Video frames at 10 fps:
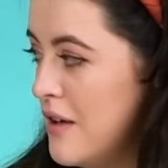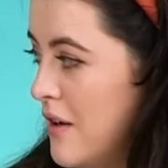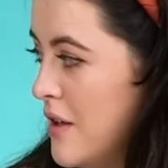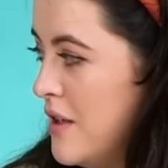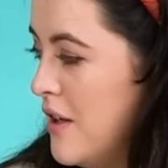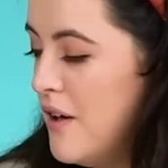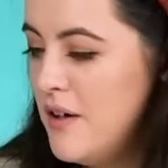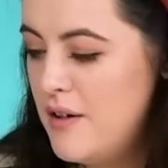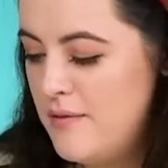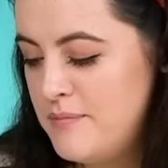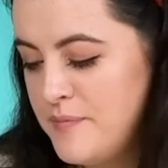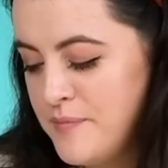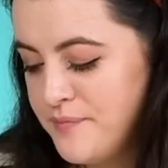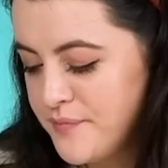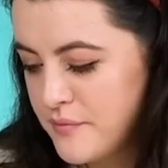
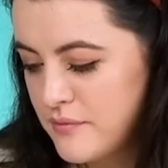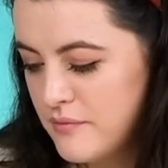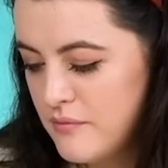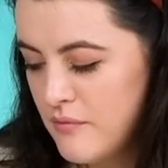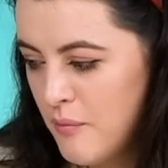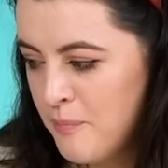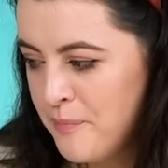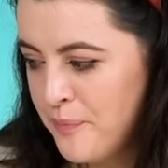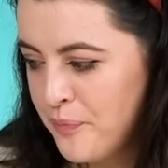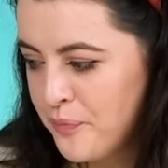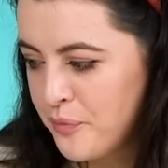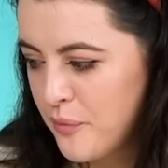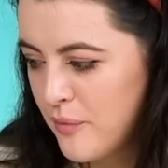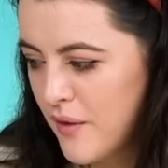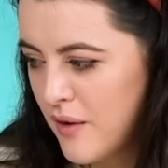
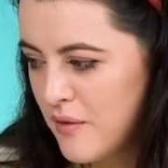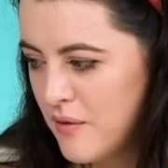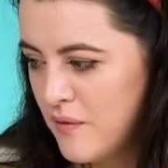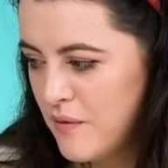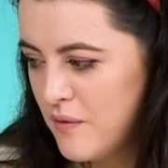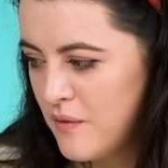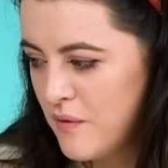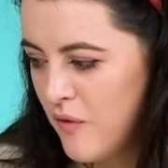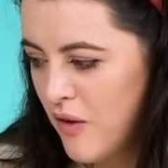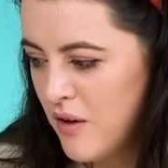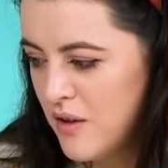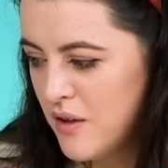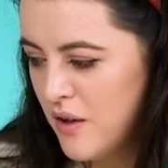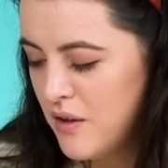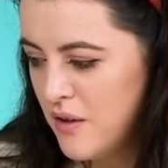
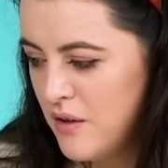No words are spoken by the person on screen.